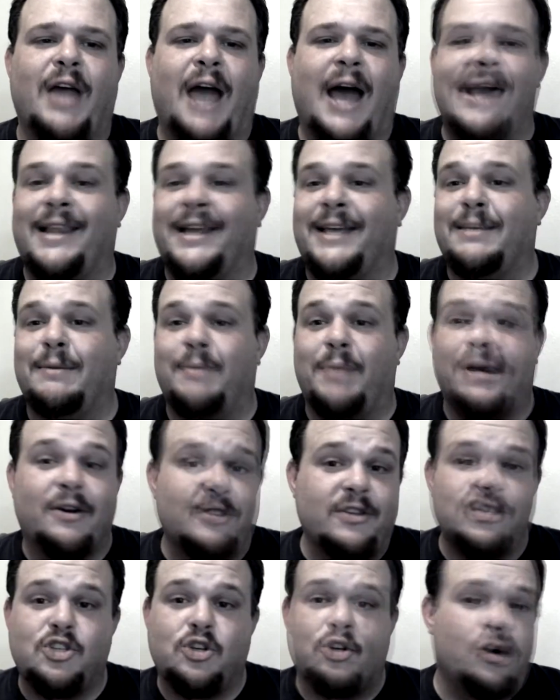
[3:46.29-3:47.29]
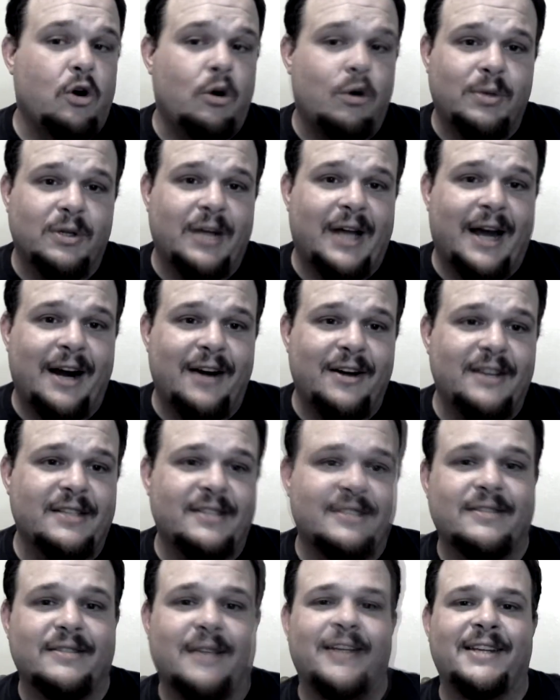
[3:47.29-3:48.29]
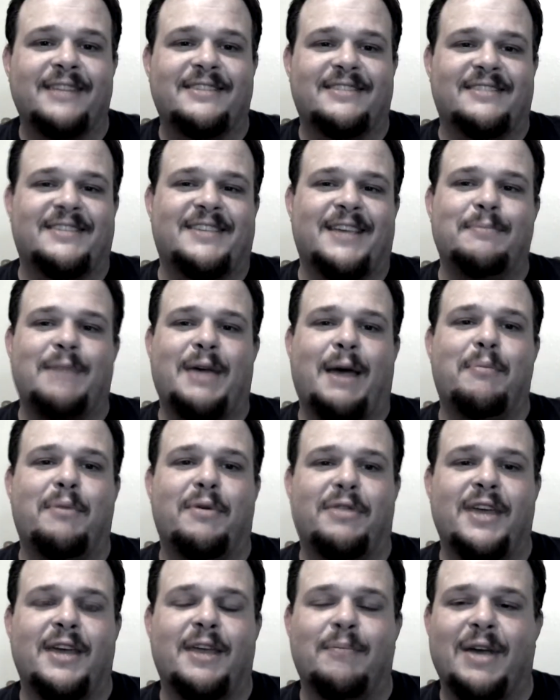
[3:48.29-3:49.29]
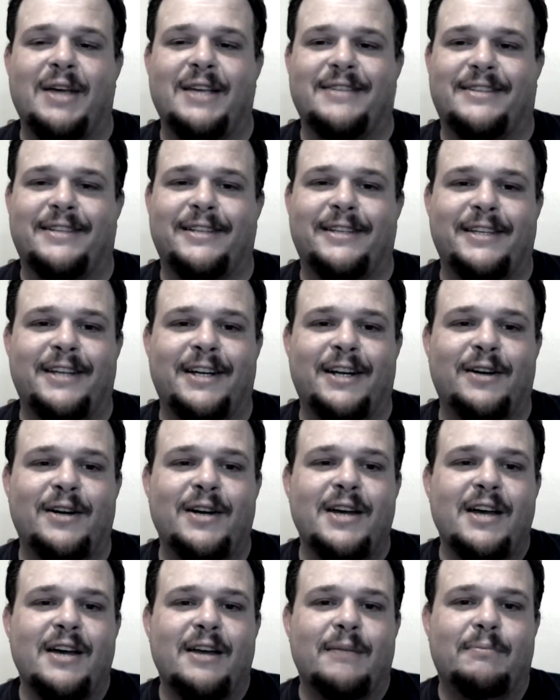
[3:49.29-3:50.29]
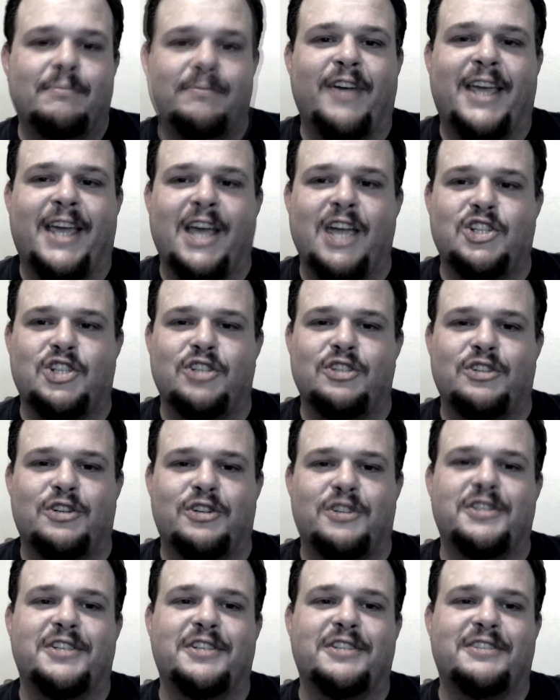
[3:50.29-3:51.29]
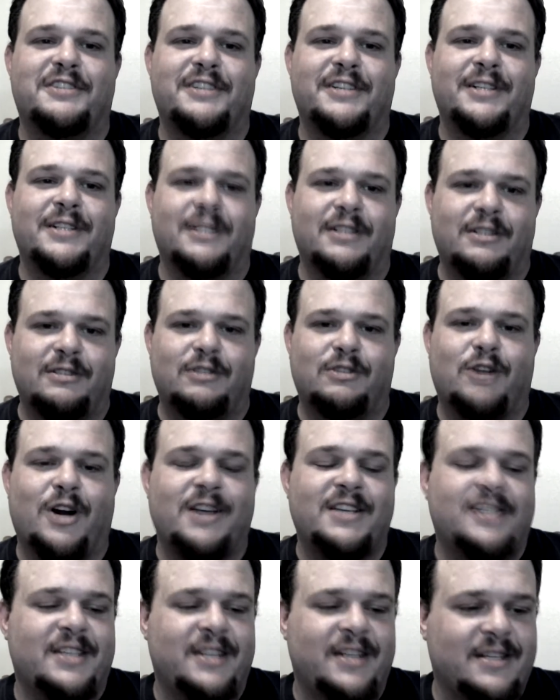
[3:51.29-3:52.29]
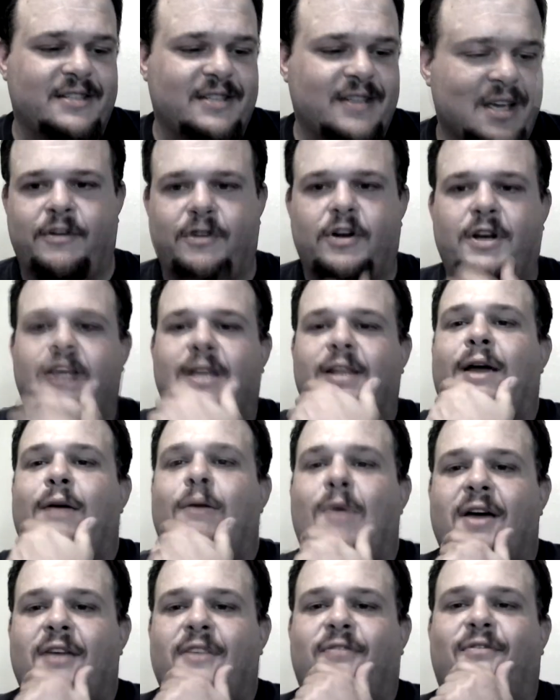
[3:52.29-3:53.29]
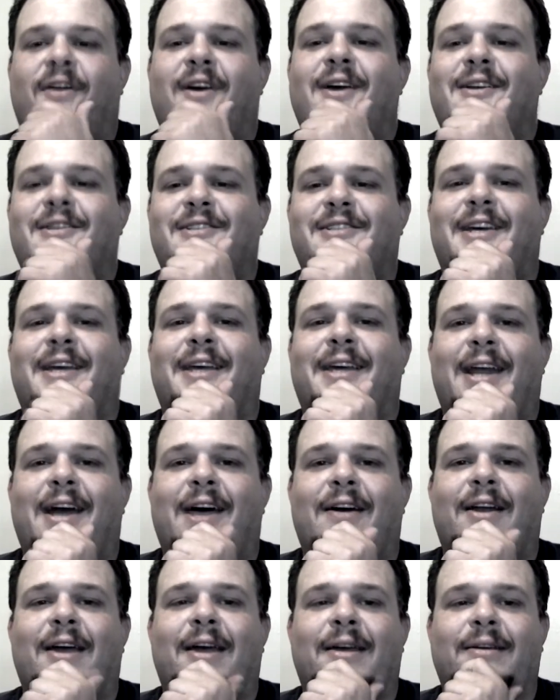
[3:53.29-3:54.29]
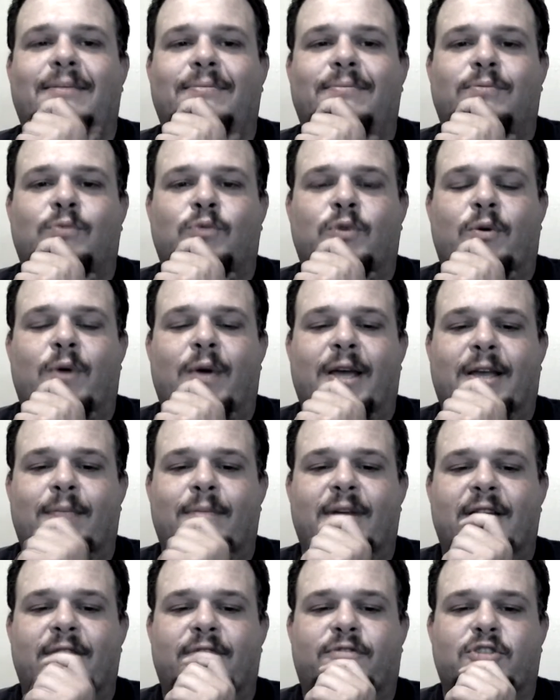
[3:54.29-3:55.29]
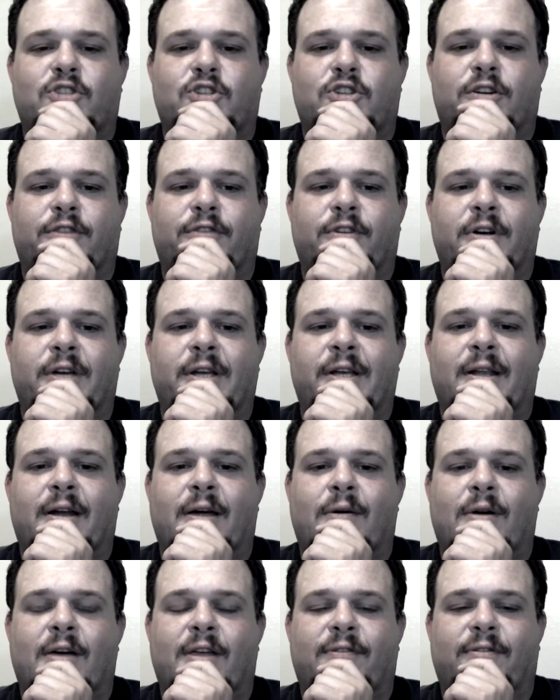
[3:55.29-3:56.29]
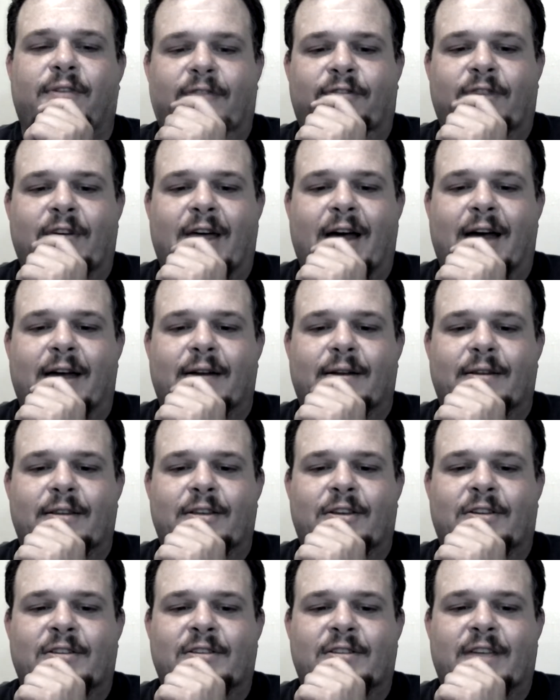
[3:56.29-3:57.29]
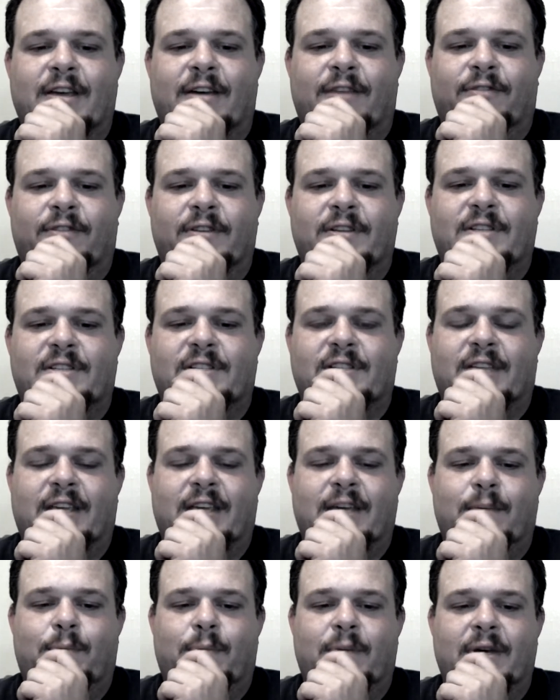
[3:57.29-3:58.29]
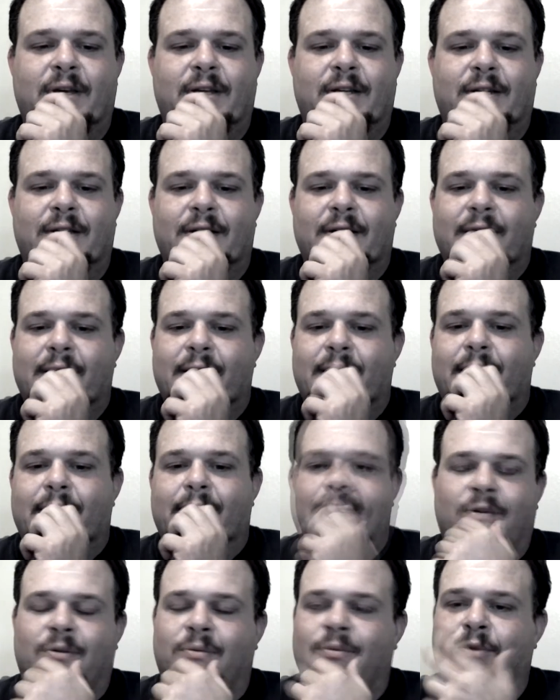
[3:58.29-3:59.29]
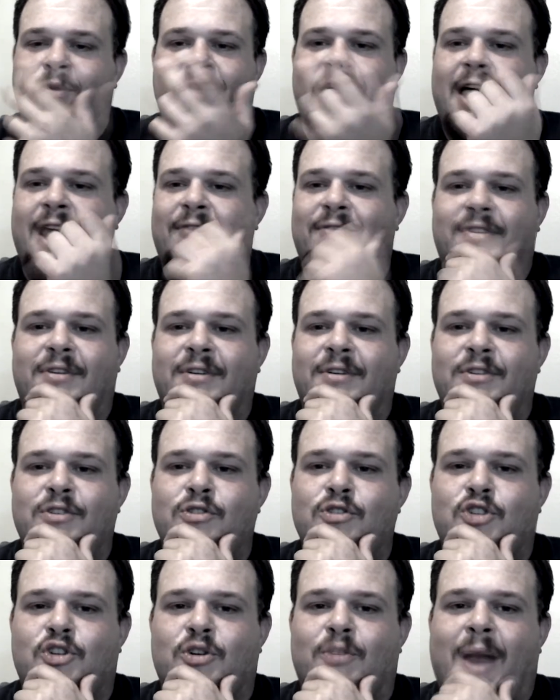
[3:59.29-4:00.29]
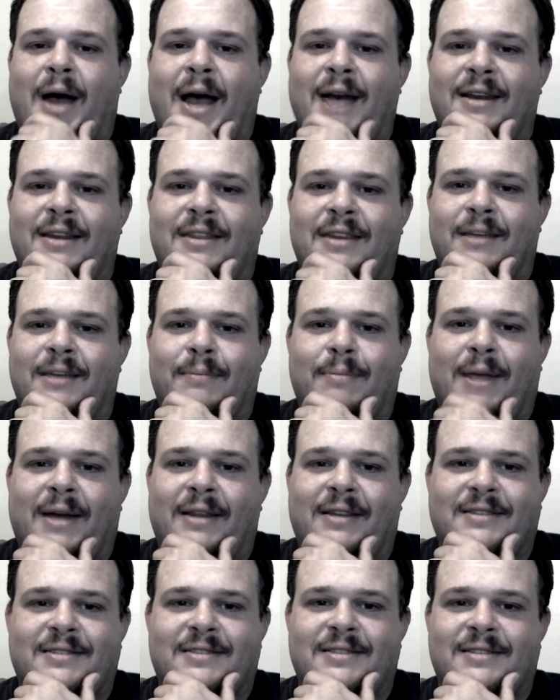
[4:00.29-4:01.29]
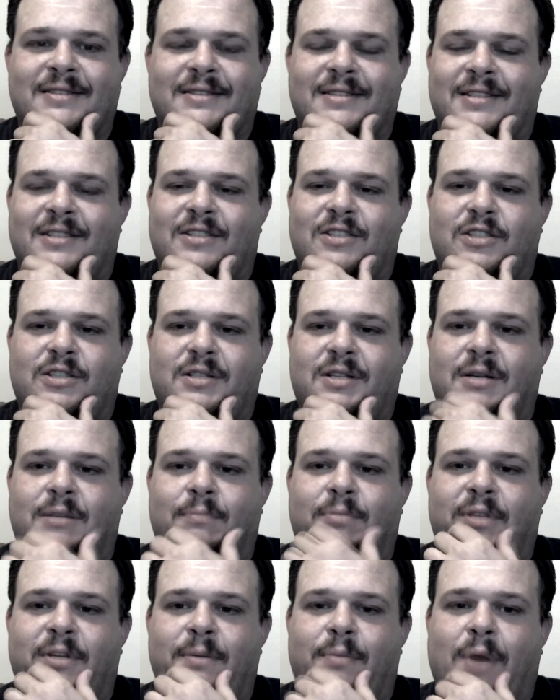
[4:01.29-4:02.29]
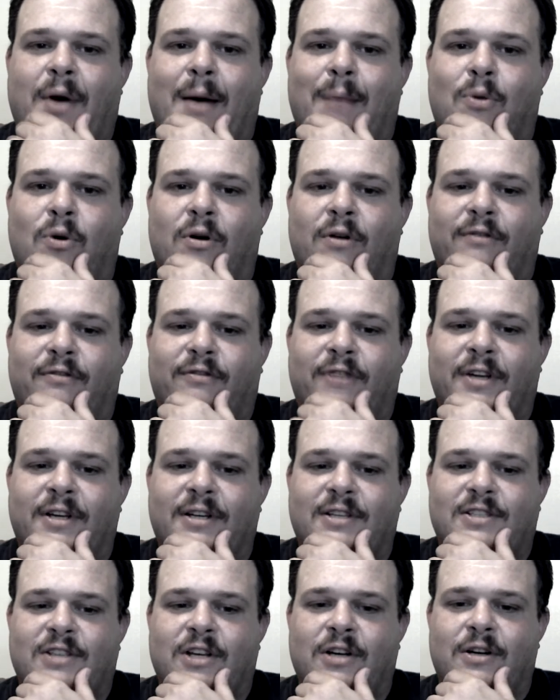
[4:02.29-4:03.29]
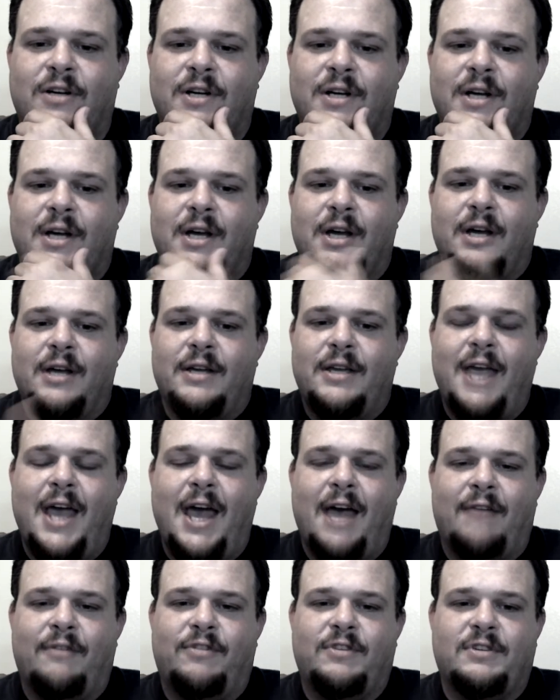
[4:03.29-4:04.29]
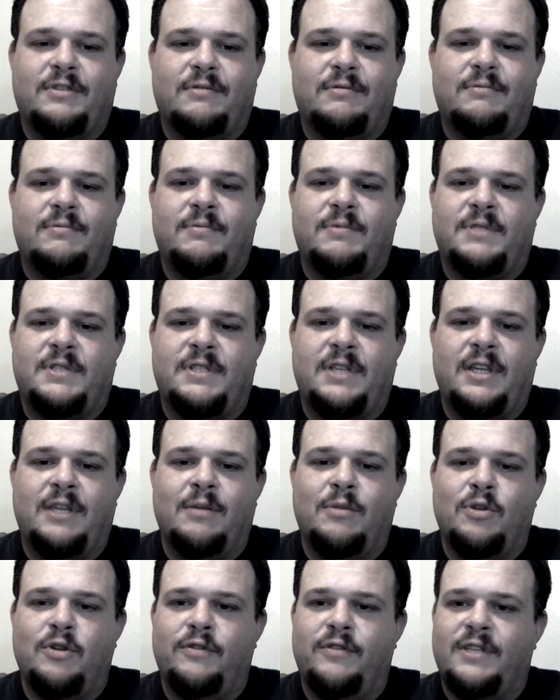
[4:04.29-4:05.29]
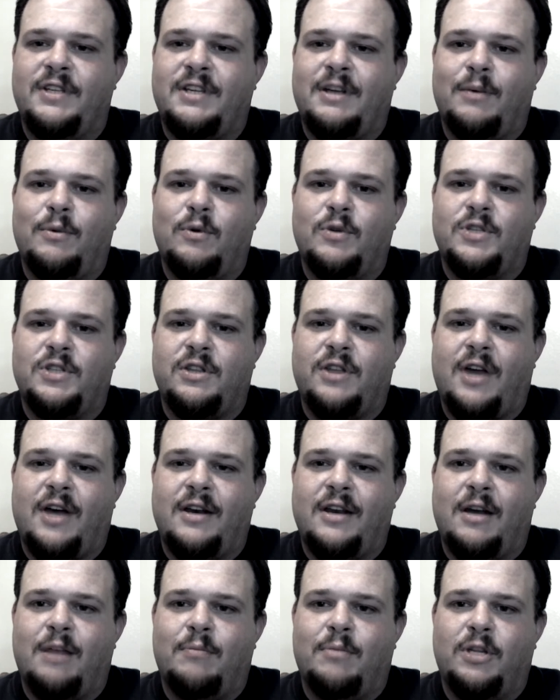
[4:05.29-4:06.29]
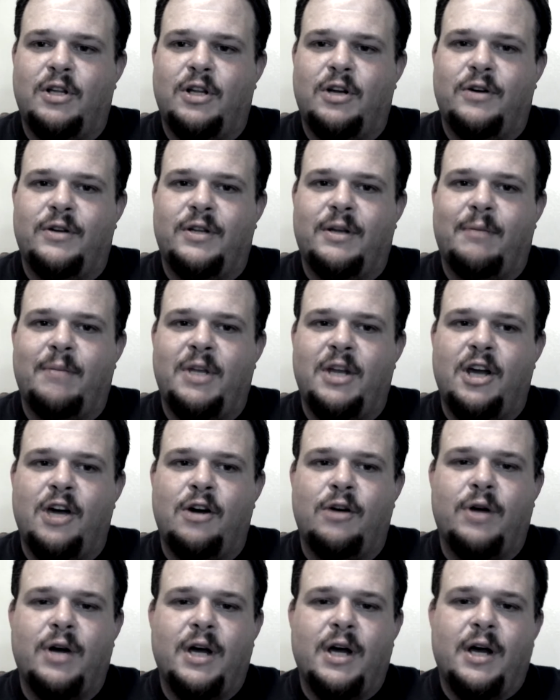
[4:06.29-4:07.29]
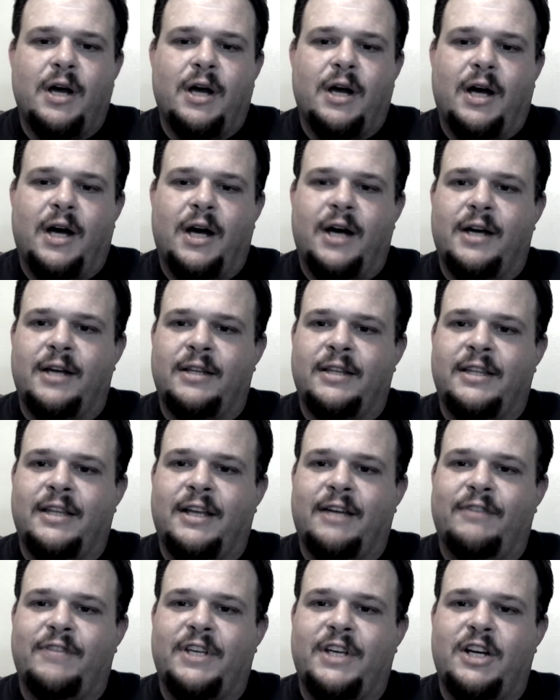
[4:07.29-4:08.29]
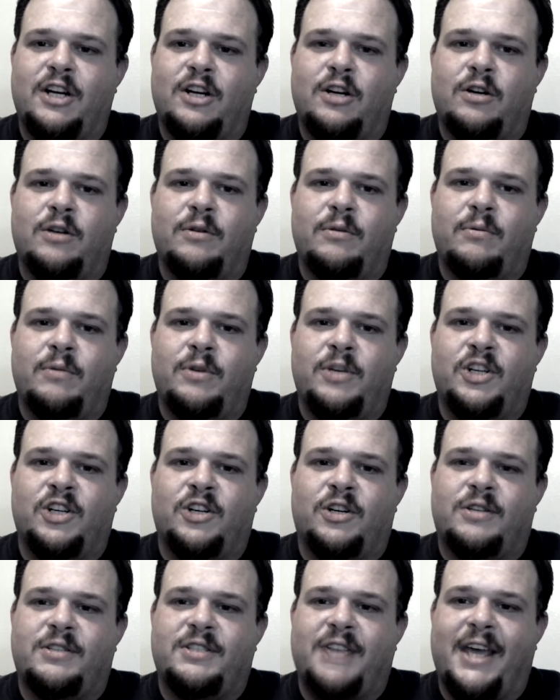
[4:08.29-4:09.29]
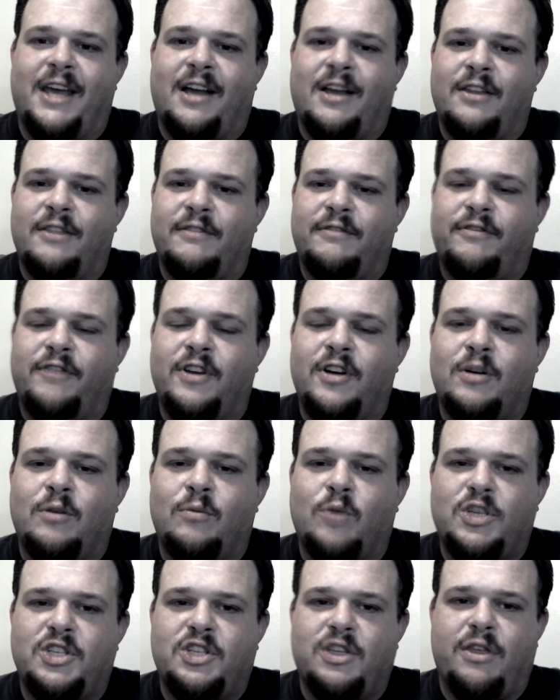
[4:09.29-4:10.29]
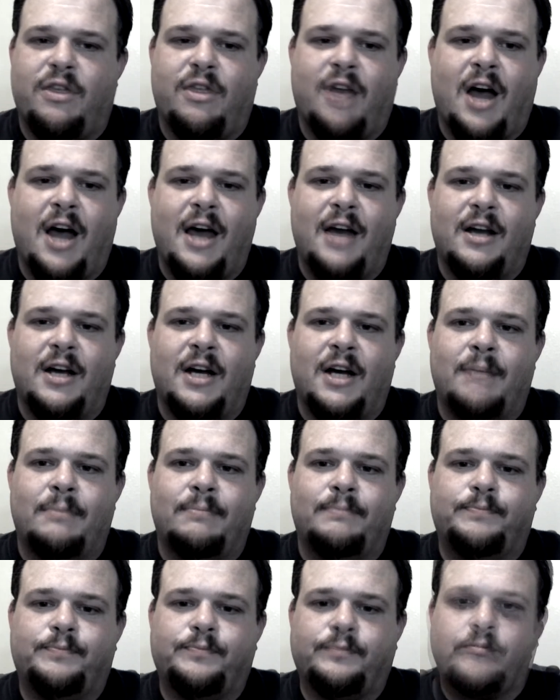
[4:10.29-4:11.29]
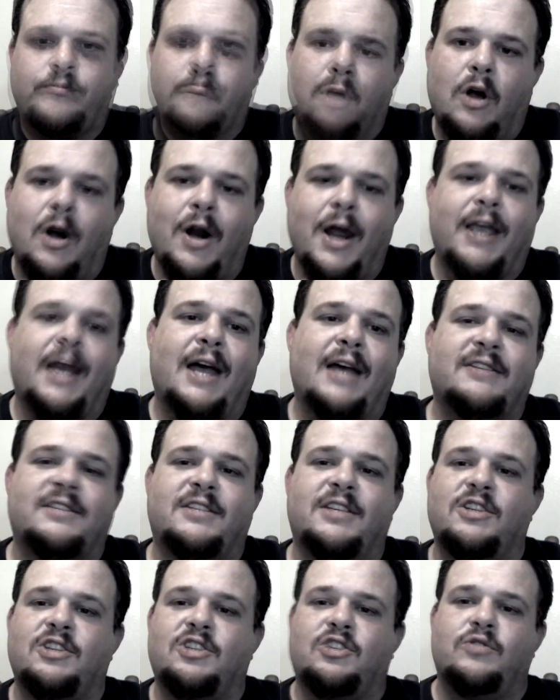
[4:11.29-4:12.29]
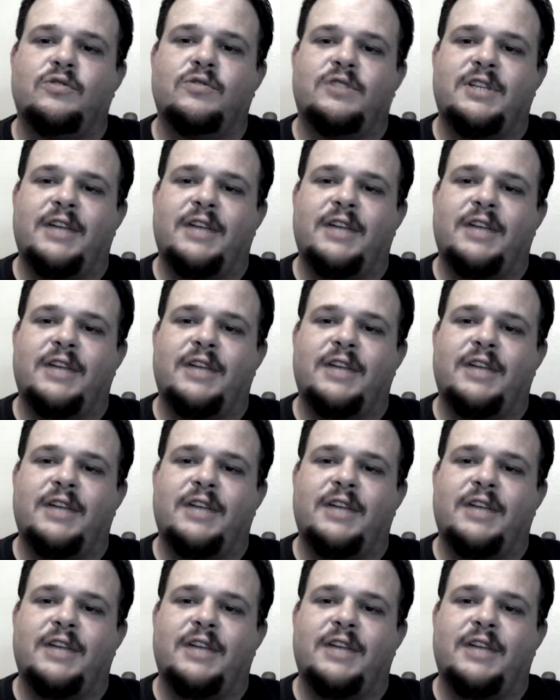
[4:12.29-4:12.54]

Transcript: I liked it better than Chernobyl Diaries. It's the same type of thing, basically, you know. Vacation turns into craziness. If you're an Eli Roth fan, check it out. I would recommend it for sure if you're an Eli Roth fan. If not, you can definitely skip it. You don't really have to use your mind to about this. This is a complete popcorn flick. So, yeah, if you've seen the movie, tell me what you thought down below and let me know. Uh, love to hear your take on the film, what you thought. Um, all right, guys, see you soon.